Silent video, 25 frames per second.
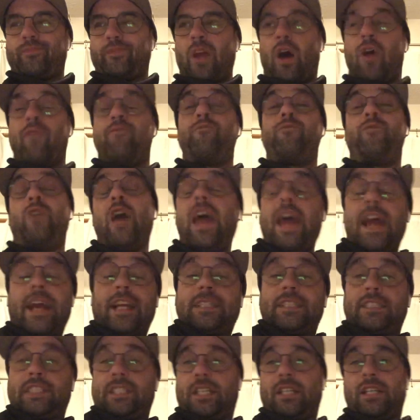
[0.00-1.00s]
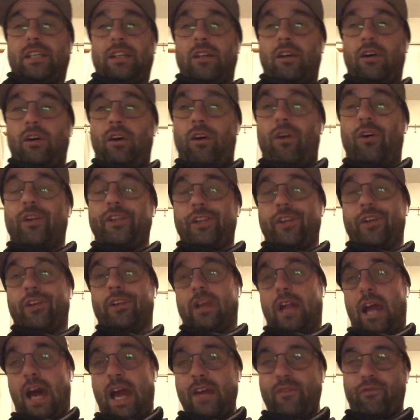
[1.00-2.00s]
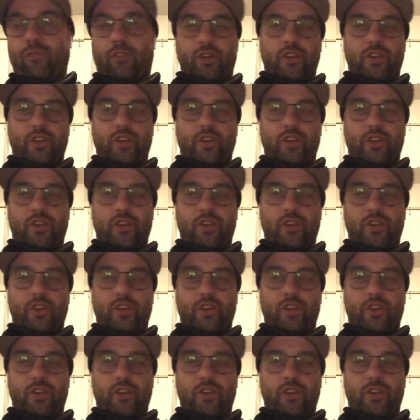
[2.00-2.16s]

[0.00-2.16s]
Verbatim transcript: effect on your life,